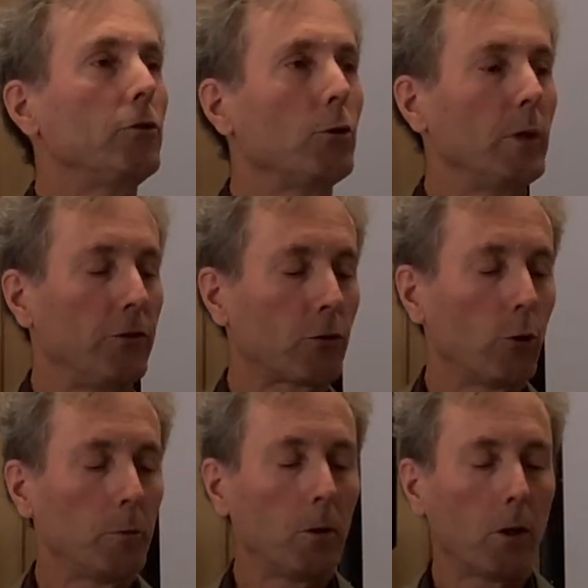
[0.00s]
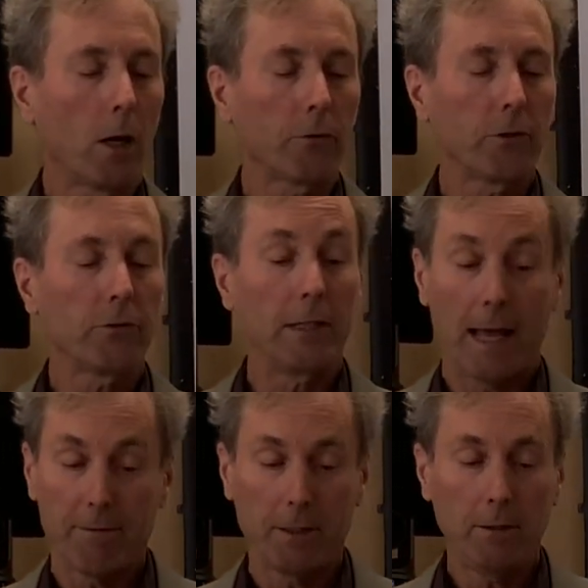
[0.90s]
to inscrutable causes in
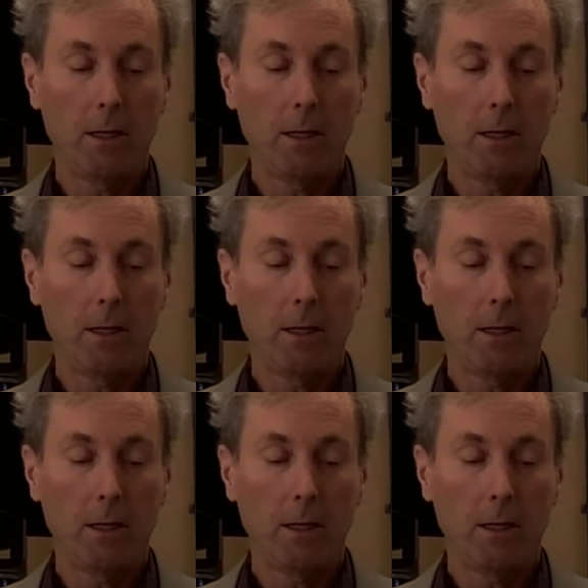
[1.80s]
heaven,